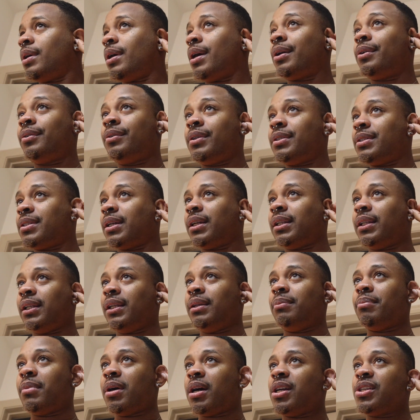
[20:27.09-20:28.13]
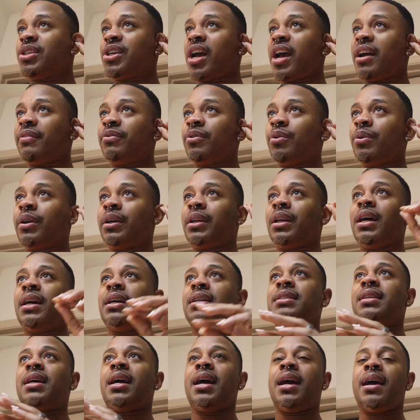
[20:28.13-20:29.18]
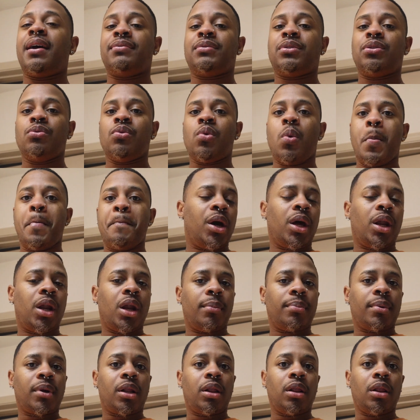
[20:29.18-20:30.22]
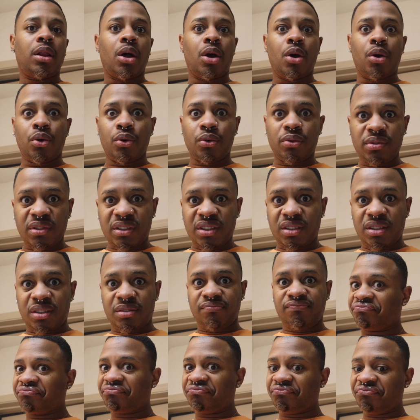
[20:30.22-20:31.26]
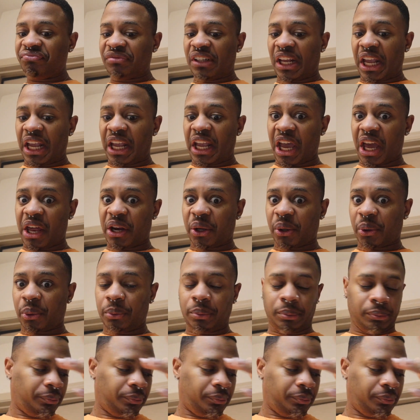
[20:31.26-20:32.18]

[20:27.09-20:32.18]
I don't need to clean much. I have to organize. I have to cut up clothes. Ghetto.